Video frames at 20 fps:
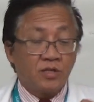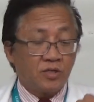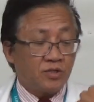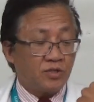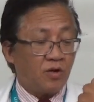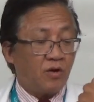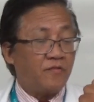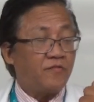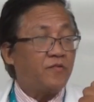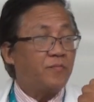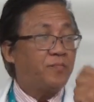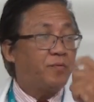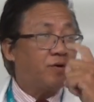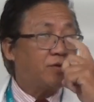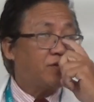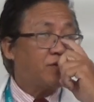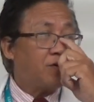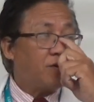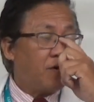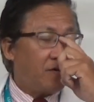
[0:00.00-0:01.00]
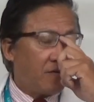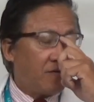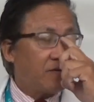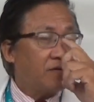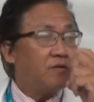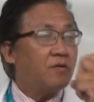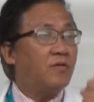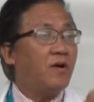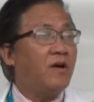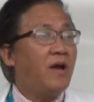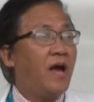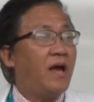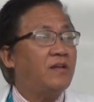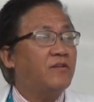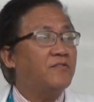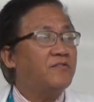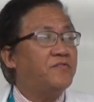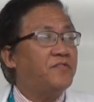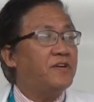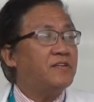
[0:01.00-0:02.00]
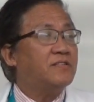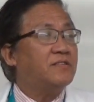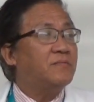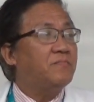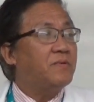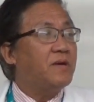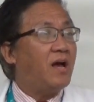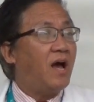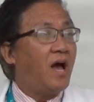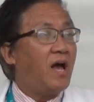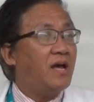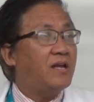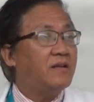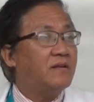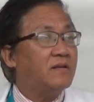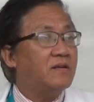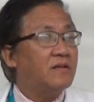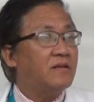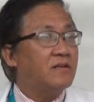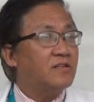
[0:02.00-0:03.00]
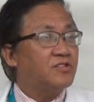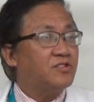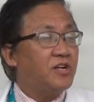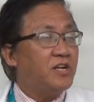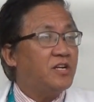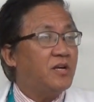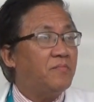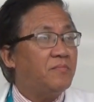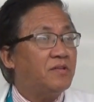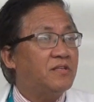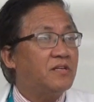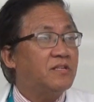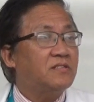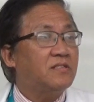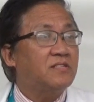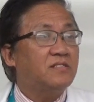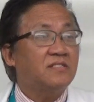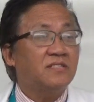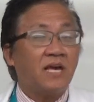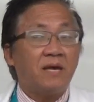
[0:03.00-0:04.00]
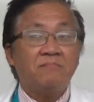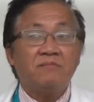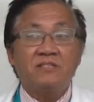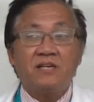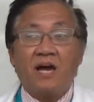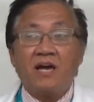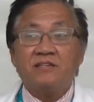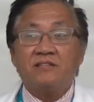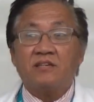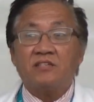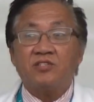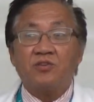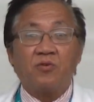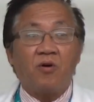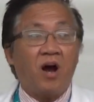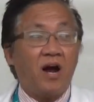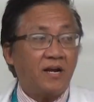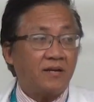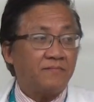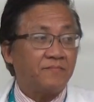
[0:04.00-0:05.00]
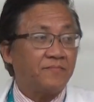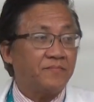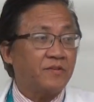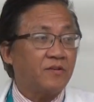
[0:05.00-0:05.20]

So if you put your hand, your fist behind the sternum, is the same size as your heart,